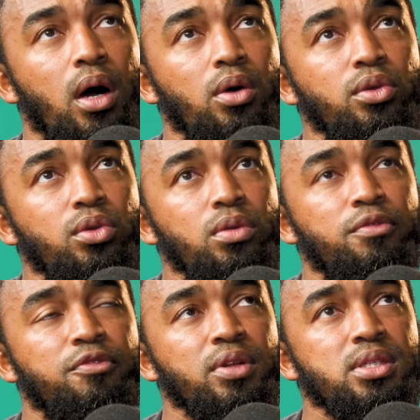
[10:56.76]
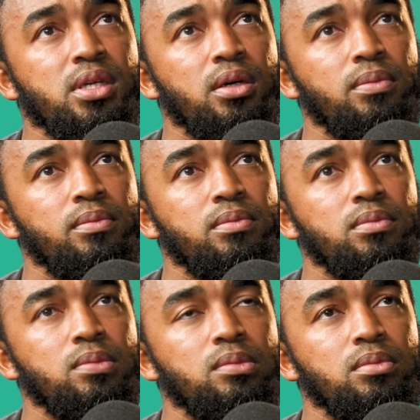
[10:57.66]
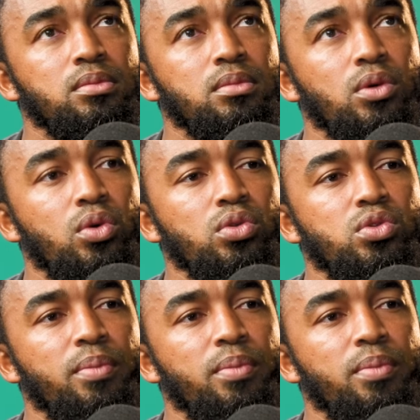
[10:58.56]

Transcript: How do you filter who to